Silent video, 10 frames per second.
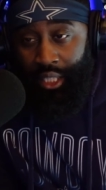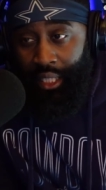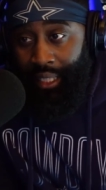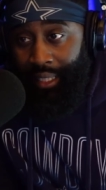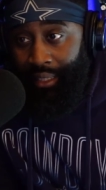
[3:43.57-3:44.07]

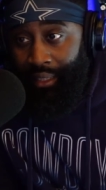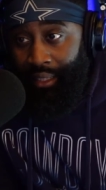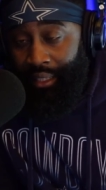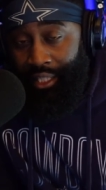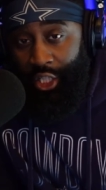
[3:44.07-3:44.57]
And
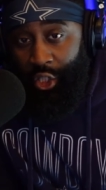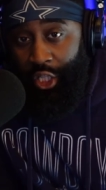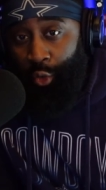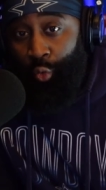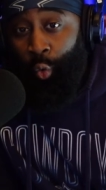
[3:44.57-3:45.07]
it just
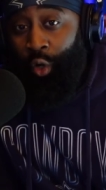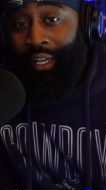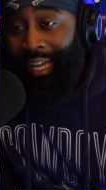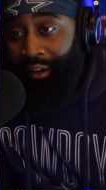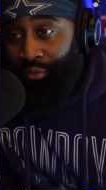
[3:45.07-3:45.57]
didn't
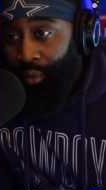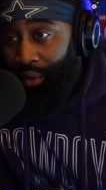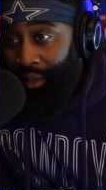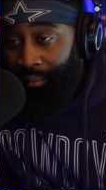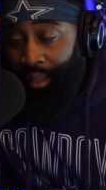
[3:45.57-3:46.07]
work out for
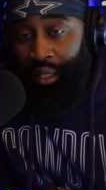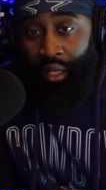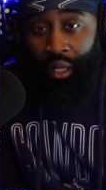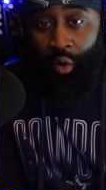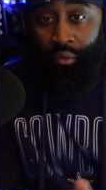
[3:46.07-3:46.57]
him
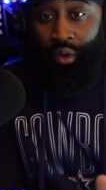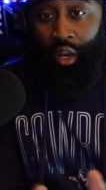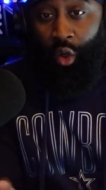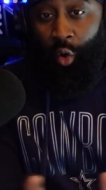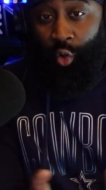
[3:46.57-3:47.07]
over a
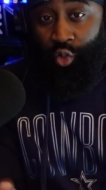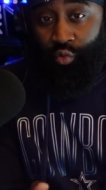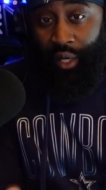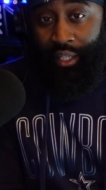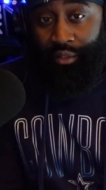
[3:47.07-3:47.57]
long
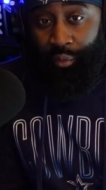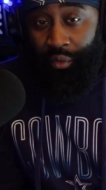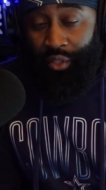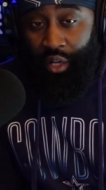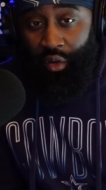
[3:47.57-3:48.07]
stretch when
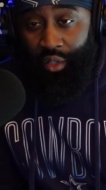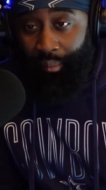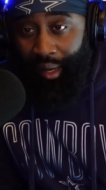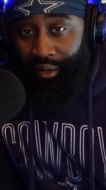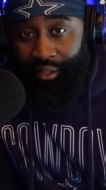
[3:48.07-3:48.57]
we're talking
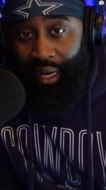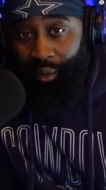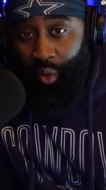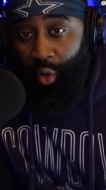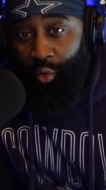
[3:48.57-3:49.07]
about
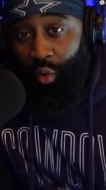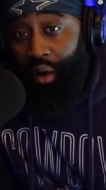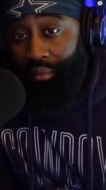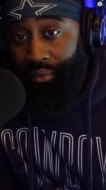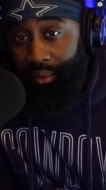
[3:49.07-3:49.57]
Tyrone
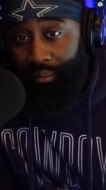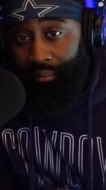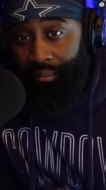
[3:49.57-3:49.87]
Crawford.